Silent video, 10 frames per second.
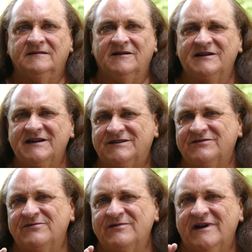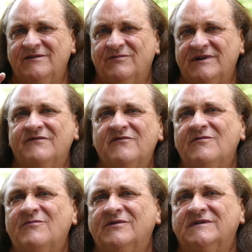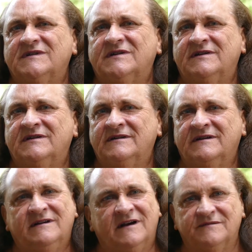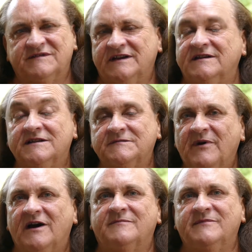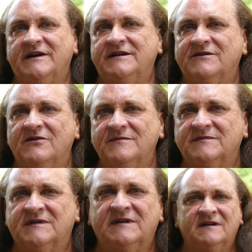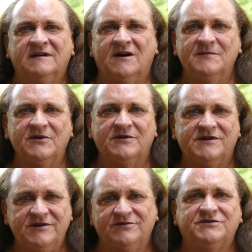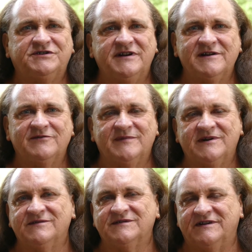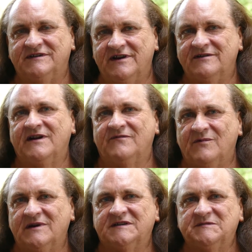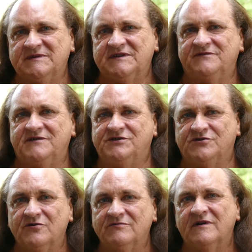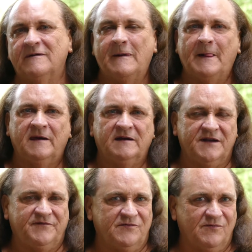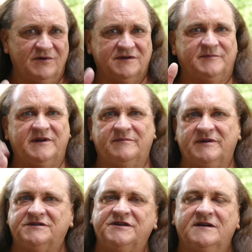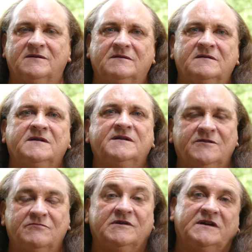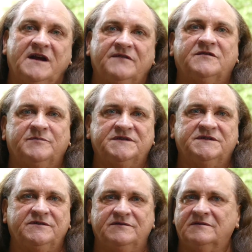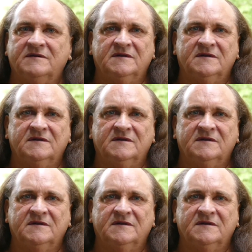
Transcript: I get to create whatever I want. I've said this part many times. I'm not a huge channel because I don't have one specific genre. If you want to be a big channel, you really have to pursue